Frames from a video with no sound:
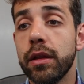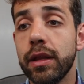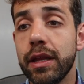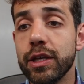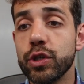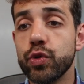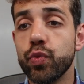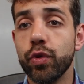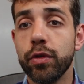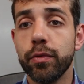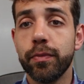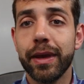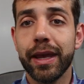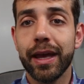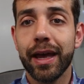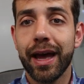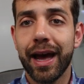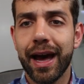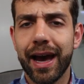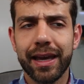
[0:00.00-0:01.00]
this will
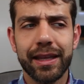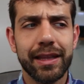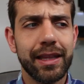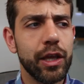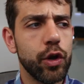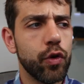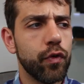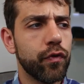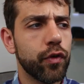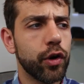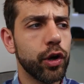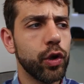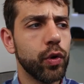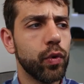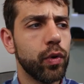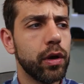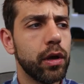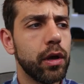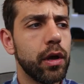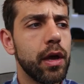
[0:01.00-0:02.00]
be ideal for you.